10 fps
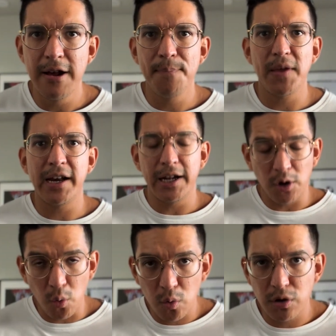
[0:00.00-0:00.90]
And
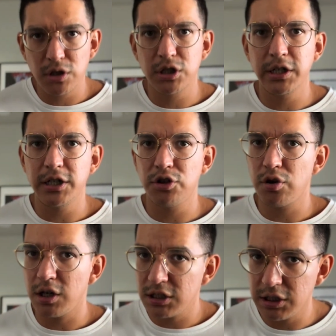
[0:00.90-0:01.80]
in order to
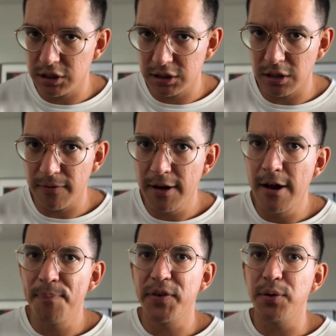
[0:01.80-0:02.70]
trust yourself,
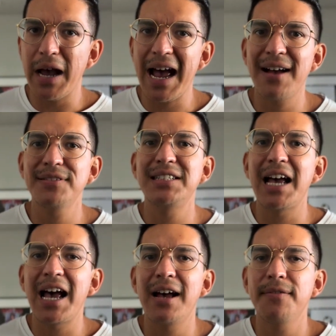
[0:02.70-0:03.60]
you have to
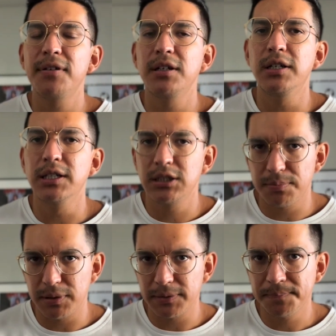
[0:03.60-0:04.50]
have
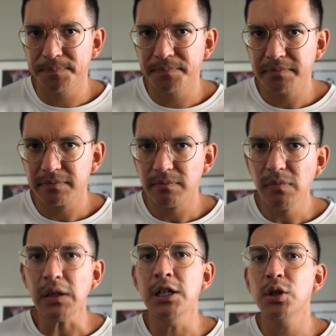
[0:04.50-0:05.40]
discipline.
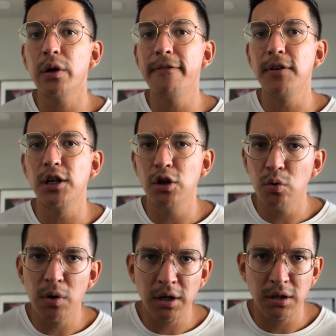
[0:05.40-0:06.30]
So if you
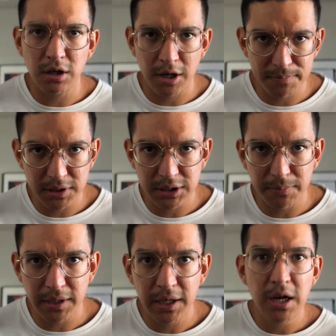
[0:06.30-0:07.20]
want to accomplish
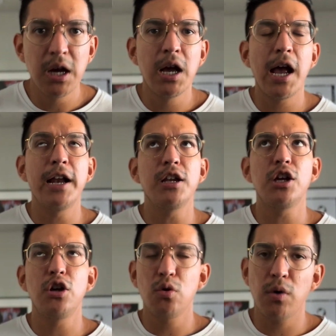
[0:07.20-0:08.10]
something and
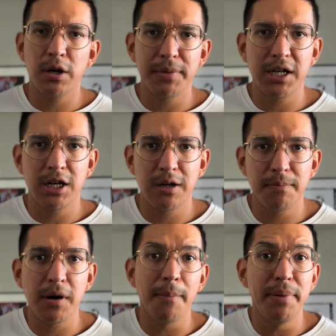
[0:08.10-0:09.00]
you want to
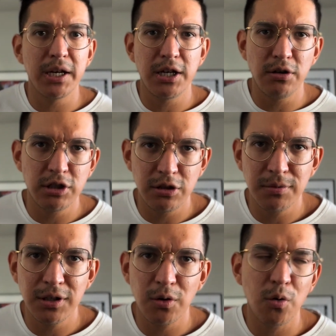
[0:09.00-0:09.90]
become a big
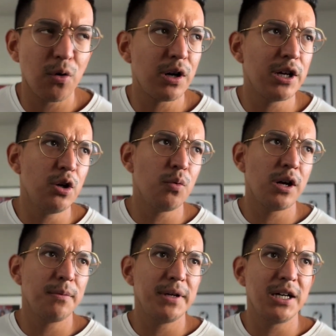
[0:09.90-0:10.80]
YouTuber, or you
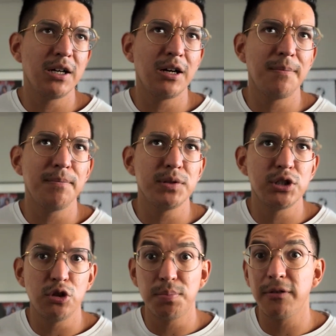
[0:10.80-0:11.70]
want to become
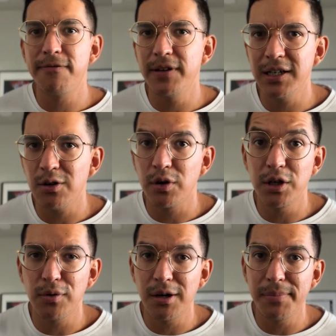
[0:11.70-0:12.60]
super fit, or
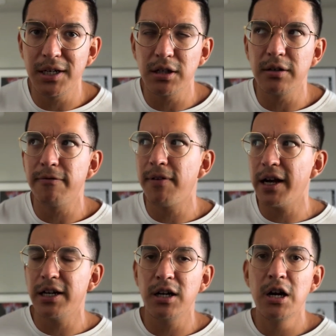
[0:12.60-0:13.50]
you want to be a good
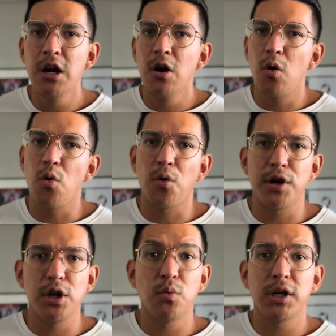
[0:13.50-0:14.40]
fighter, or
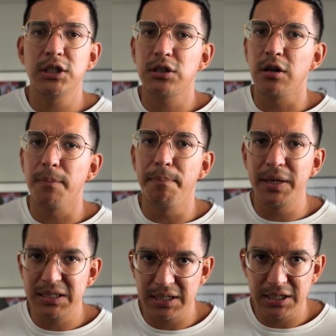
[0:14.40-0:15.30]
you want to start a
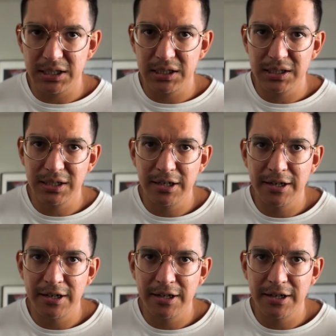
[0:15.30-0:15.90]
business,